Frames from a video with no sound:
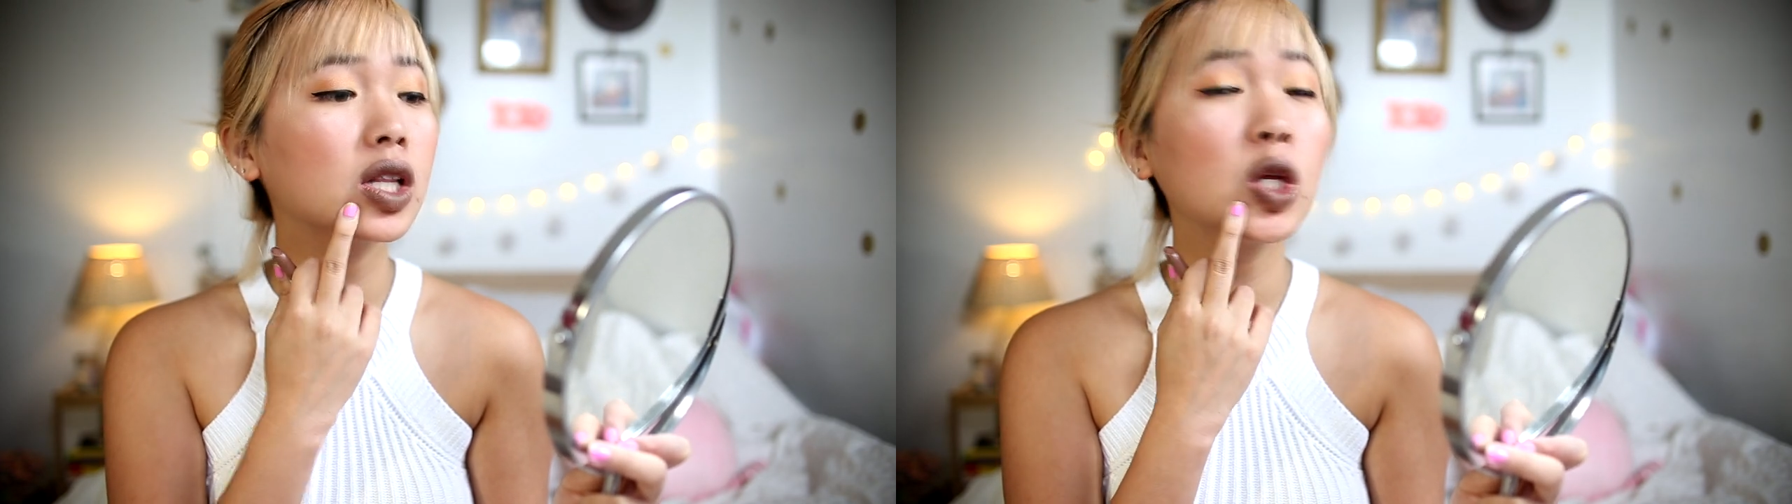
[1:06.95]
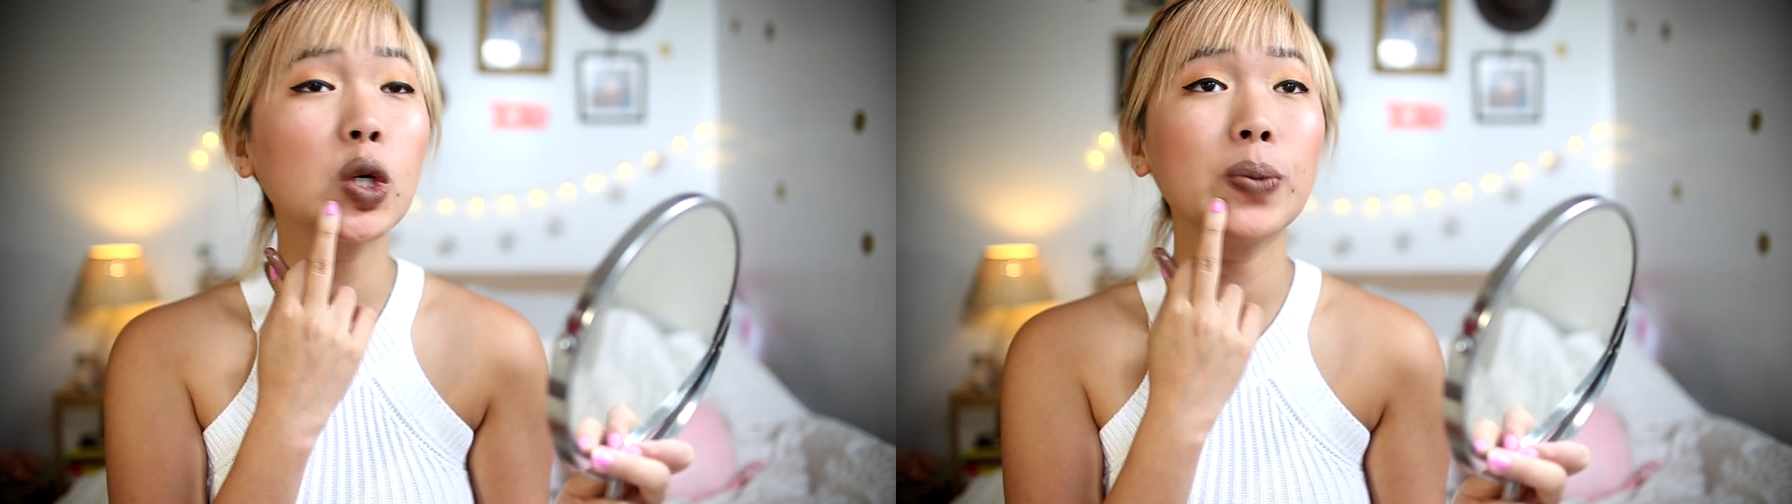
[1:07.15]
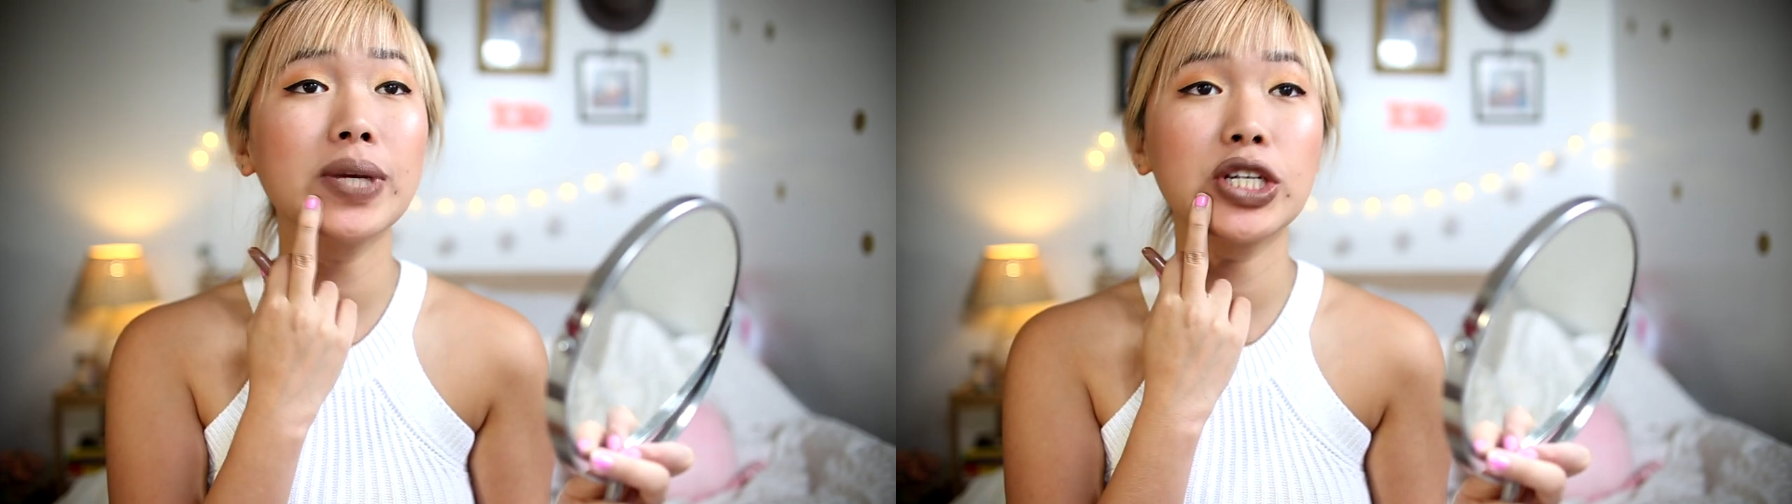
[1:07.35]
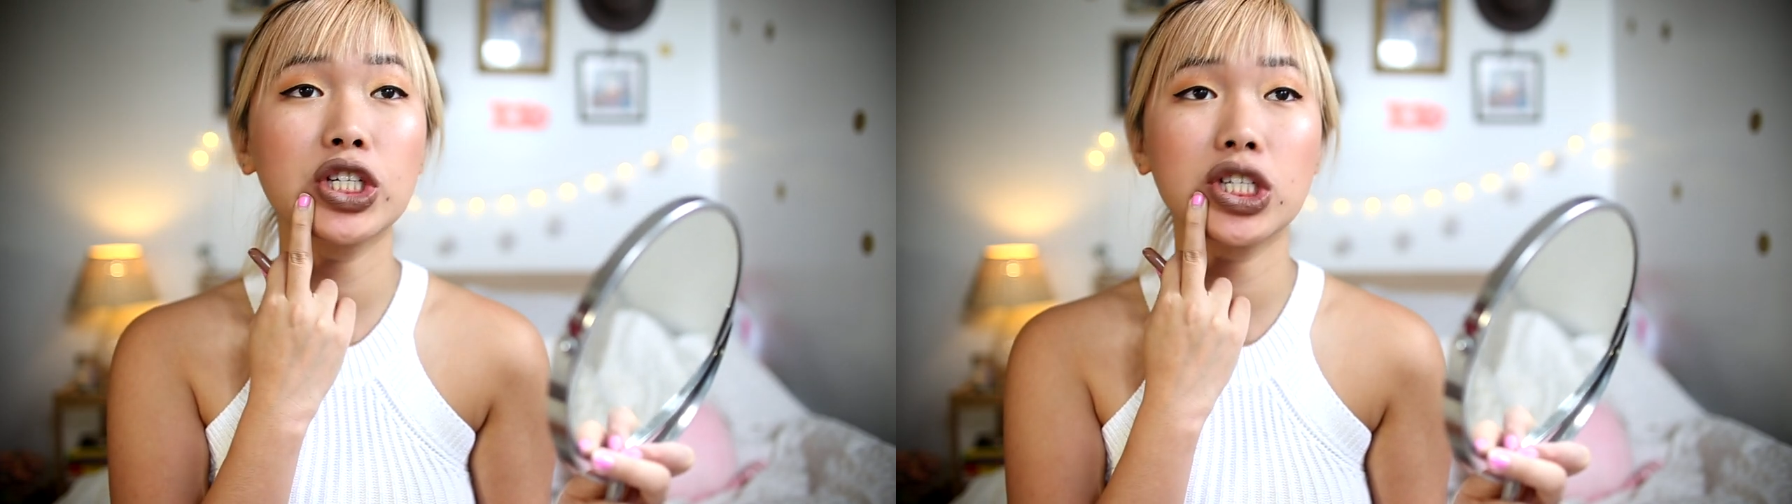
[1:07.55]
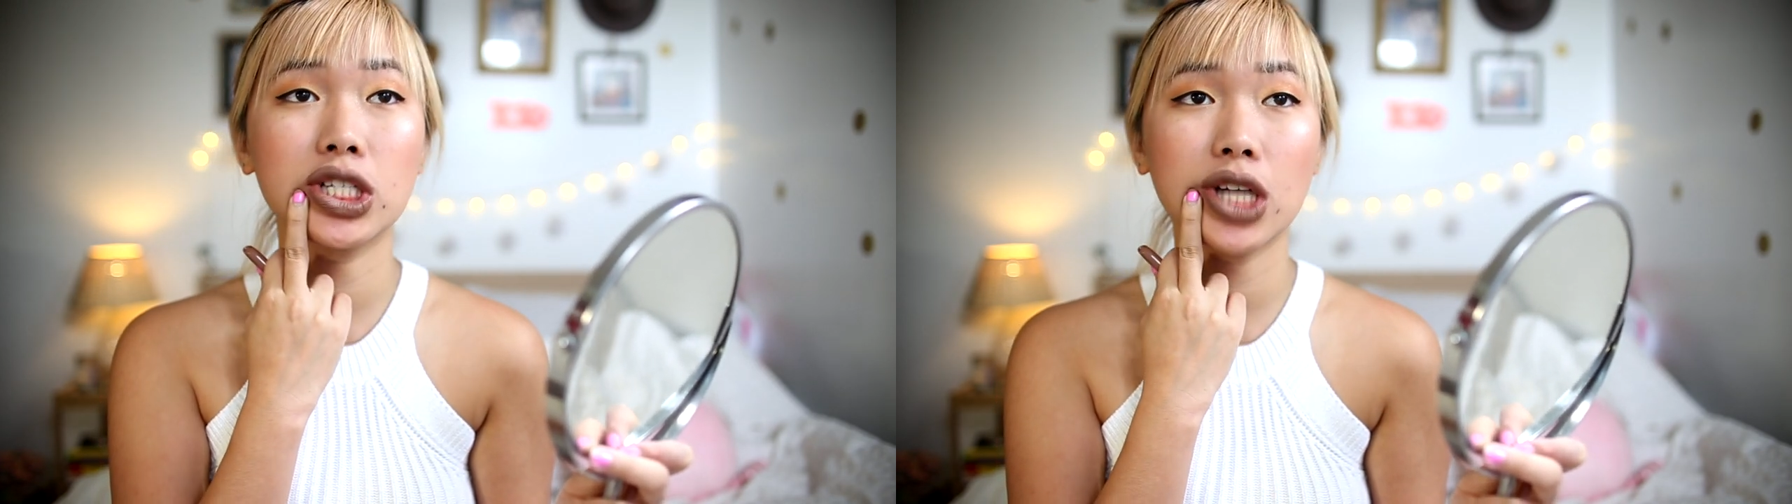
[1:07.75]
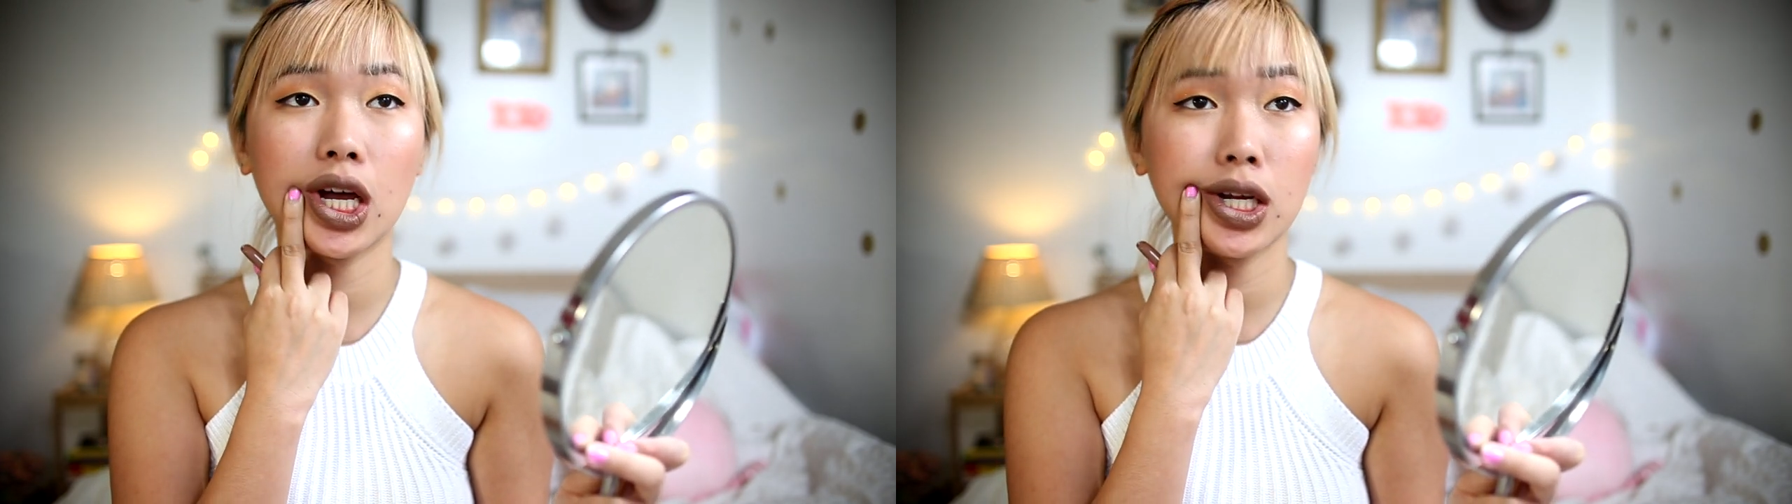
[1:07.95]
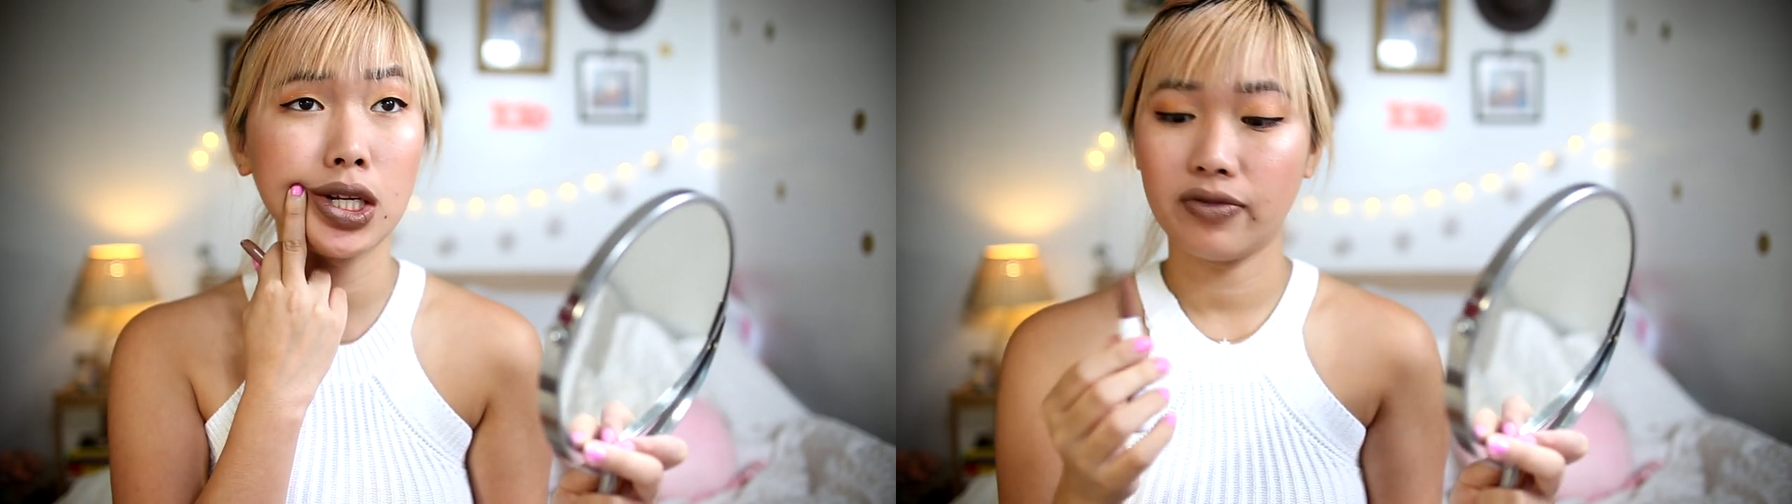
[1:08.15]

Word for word: little bit shiny.